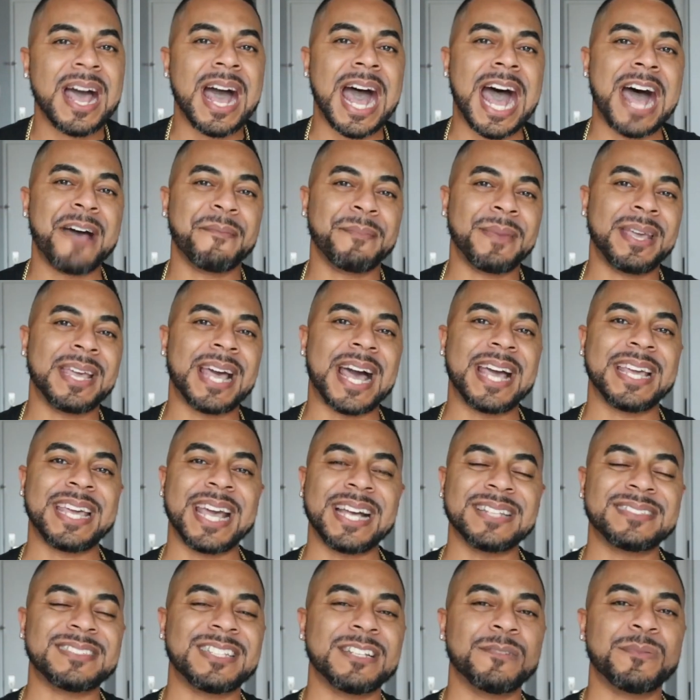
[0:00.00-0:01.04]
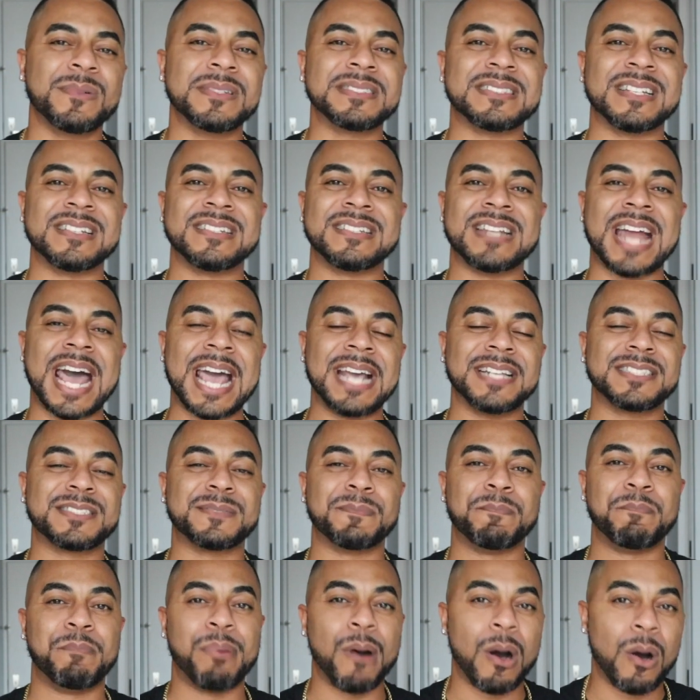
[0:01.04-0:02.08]
I mean, I guess it was a nice
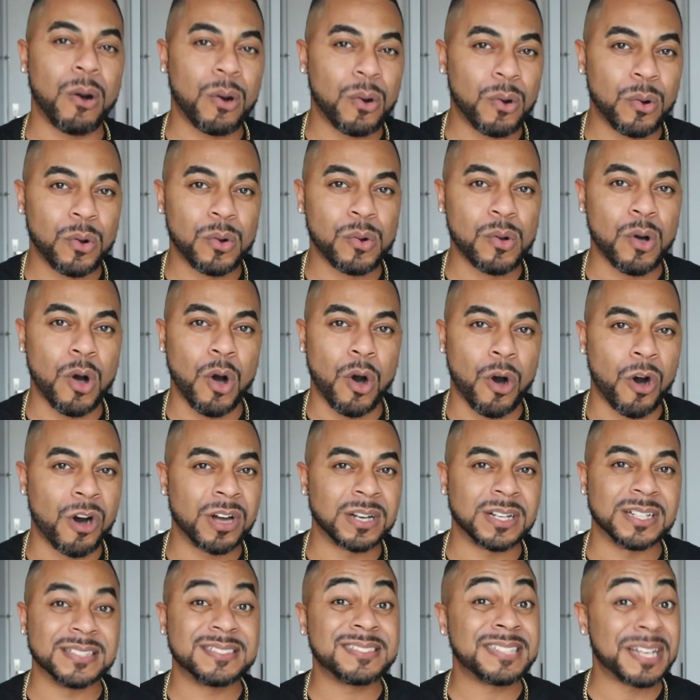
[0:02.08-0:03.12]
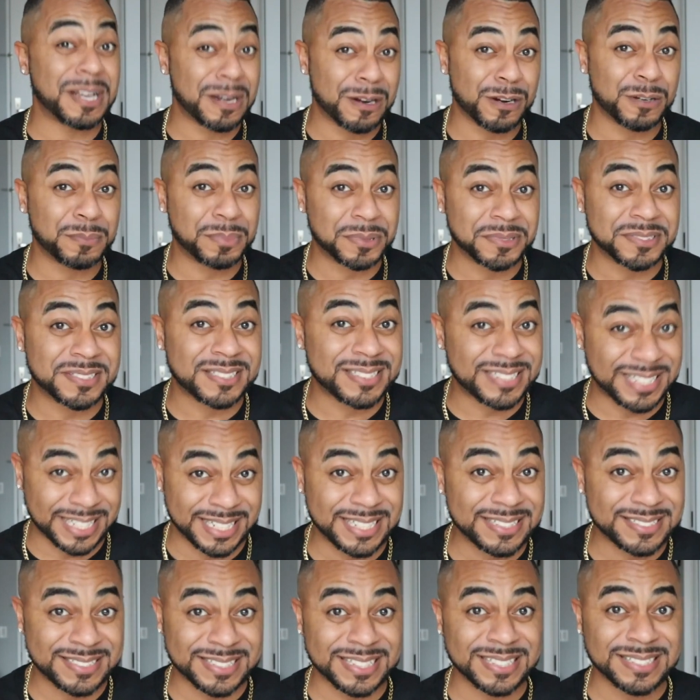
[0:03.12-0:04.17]
bow on a terrible
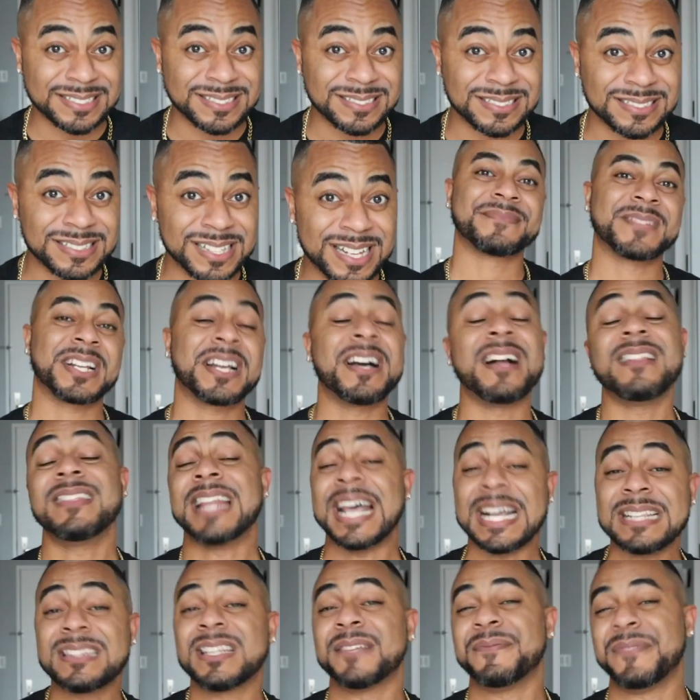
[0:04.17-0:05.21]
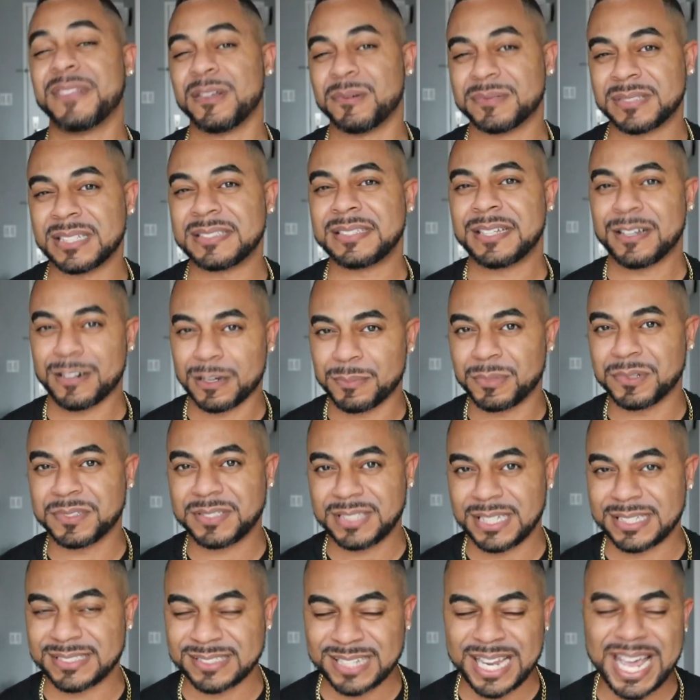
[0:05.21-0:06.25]
season. Collectively, it was a terrible
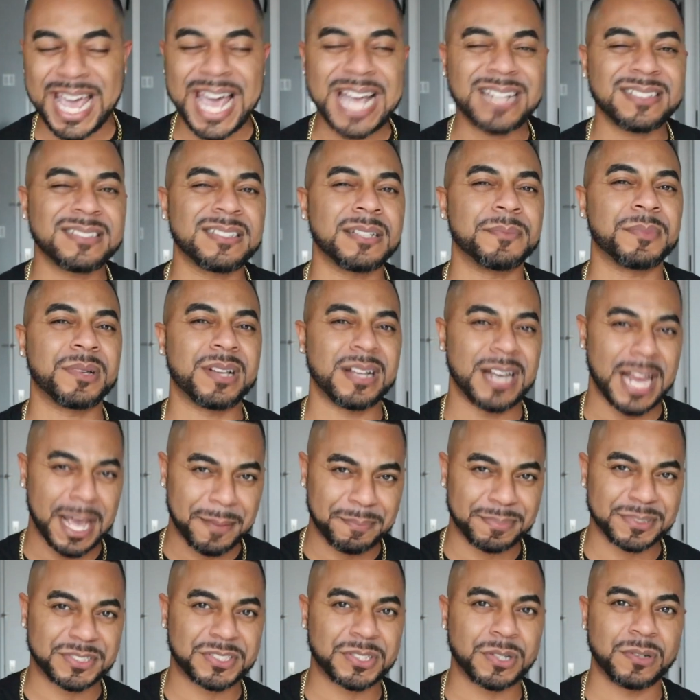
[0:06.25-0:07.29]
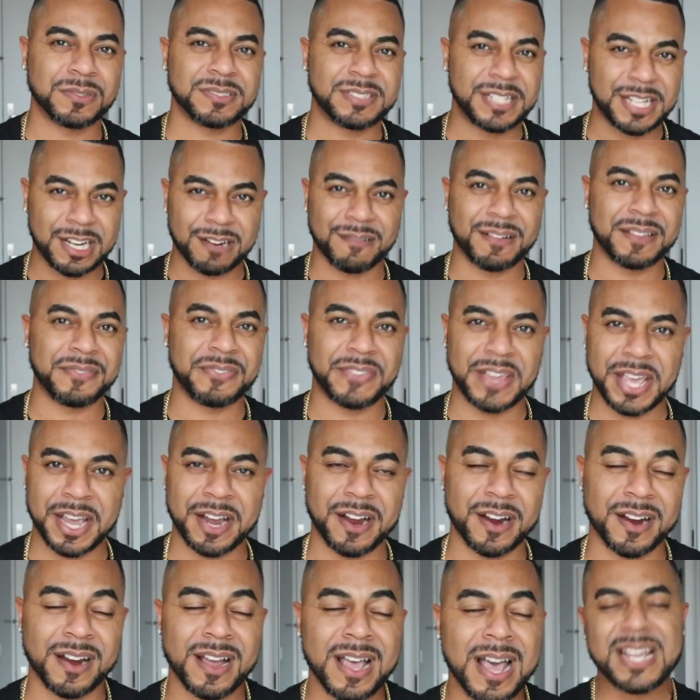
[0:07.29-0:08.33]
season. They had some good episodes here and
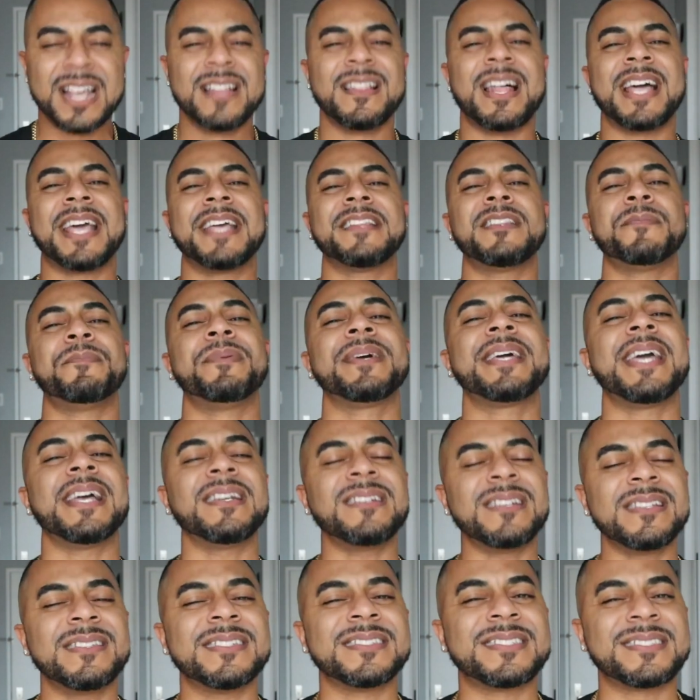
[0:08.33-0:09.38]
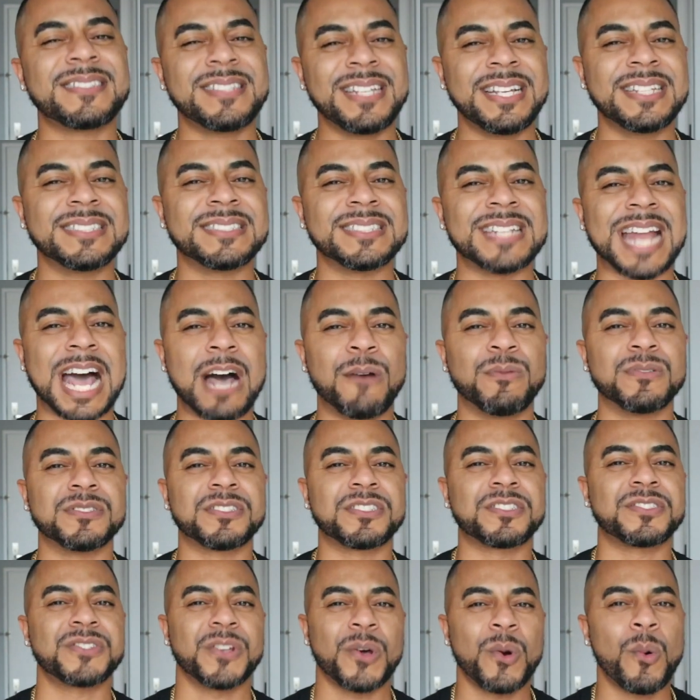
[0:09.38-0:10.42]
there. Like at the beginning of the season, I was
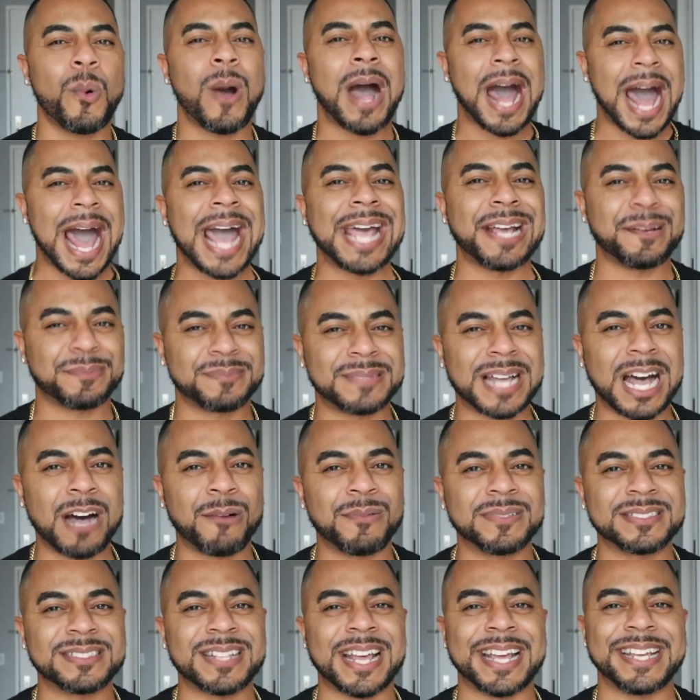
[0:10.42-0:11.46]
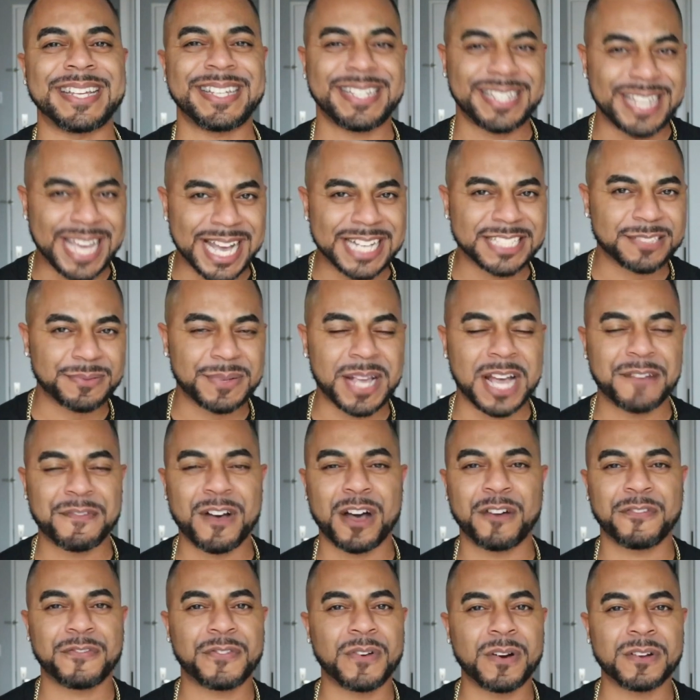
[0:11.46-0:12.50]
so hyped. I was like, yes, we have
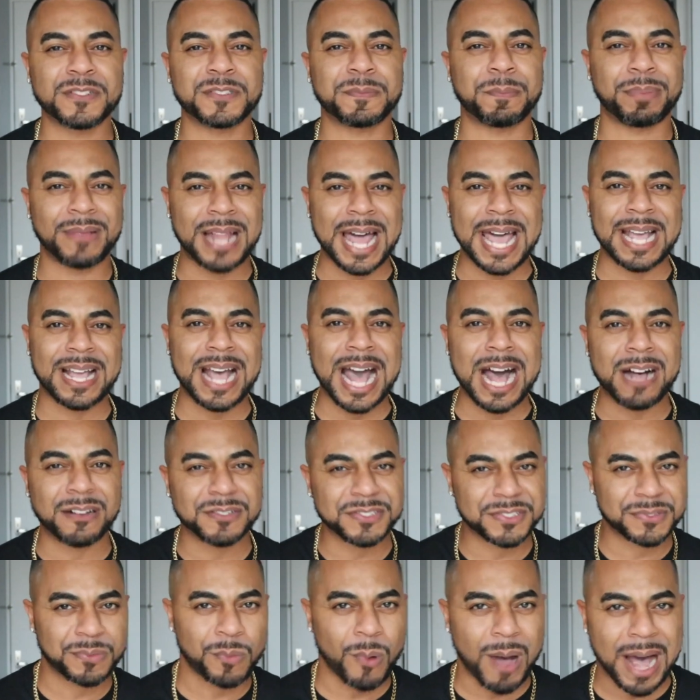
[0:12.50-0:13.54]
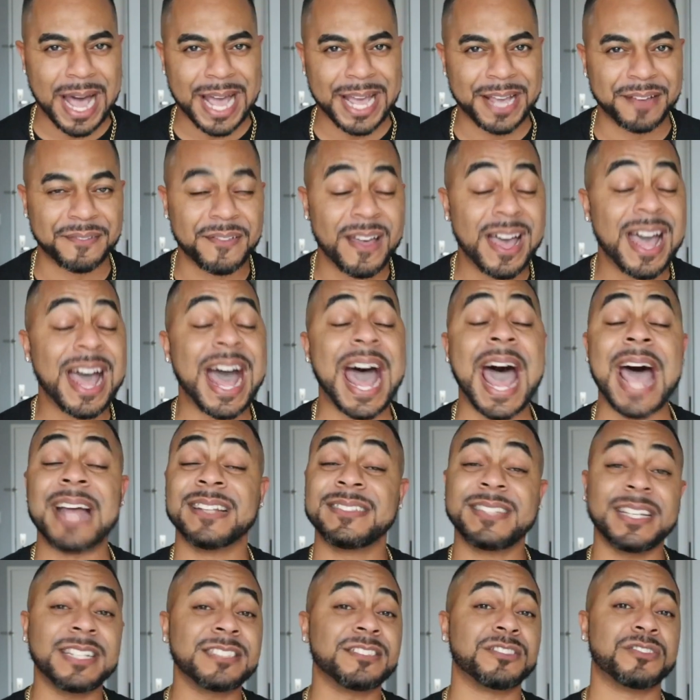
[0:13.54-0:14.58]
our first black housewife. I
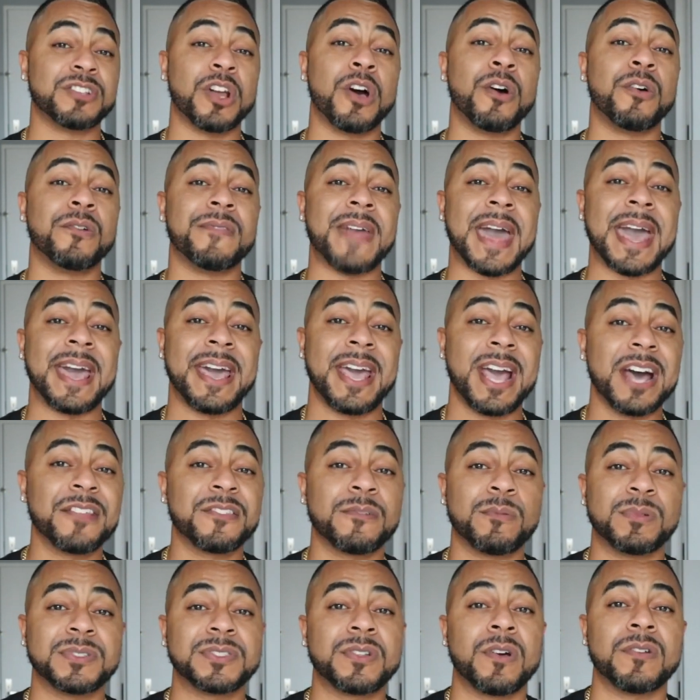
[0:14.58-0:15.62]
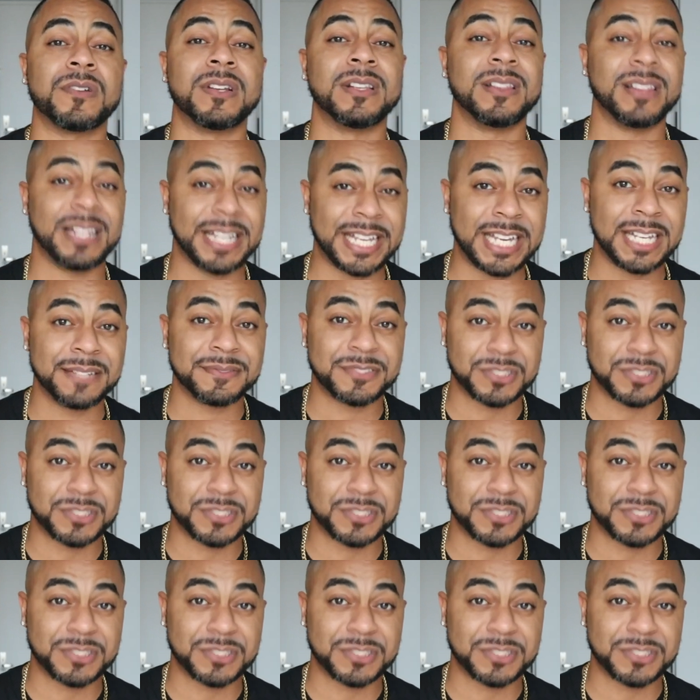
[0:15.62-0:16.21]
didn't know that Heather was going to leave